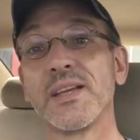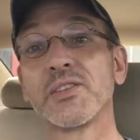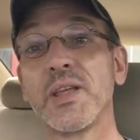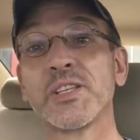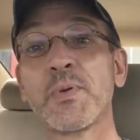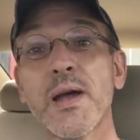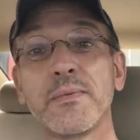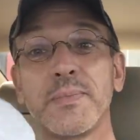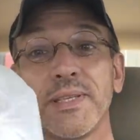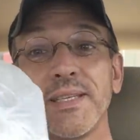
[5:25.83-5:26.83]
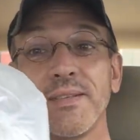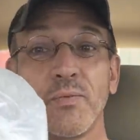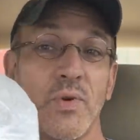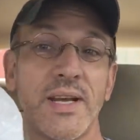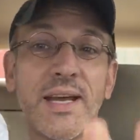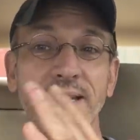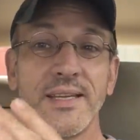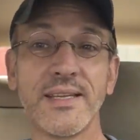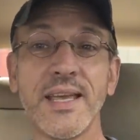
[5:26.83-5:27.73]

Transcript: So that's probably what I